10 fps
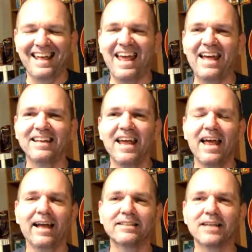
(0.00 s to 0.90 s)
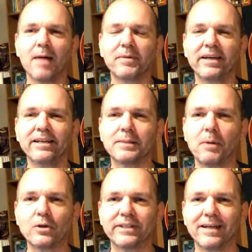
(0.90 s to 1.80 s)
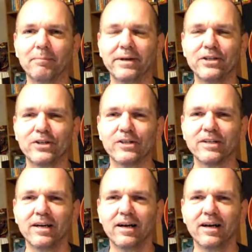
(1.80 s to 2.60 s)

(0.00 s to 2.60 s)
and Tom King is posting up pictures